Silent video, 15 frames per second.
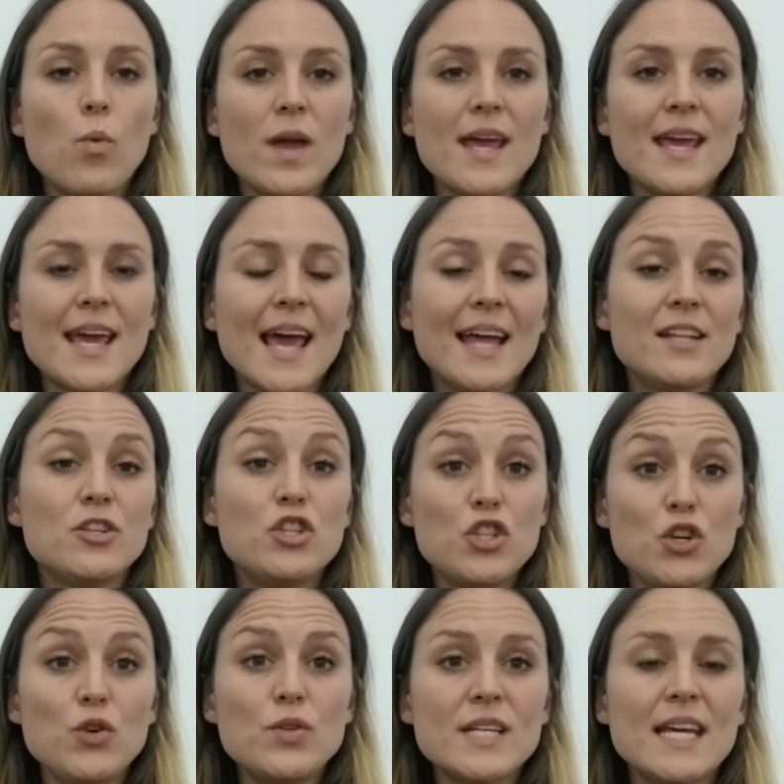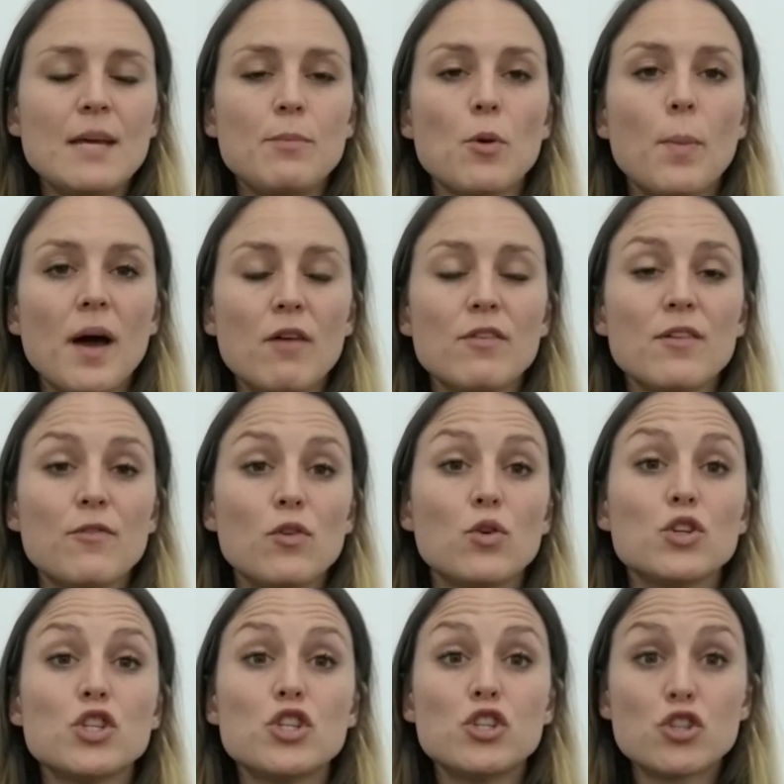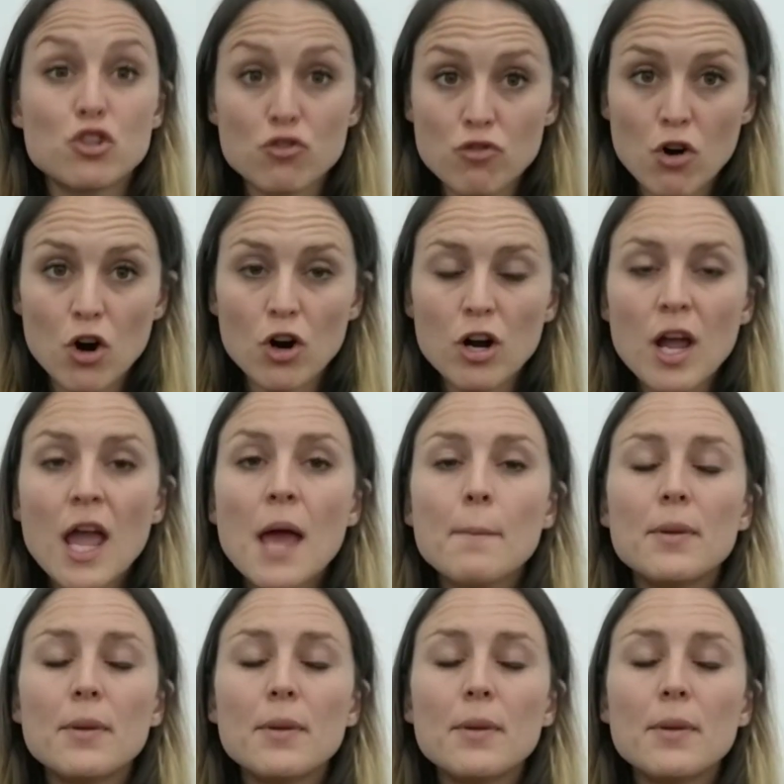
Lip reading: we can do to keep your pelvic floor strong,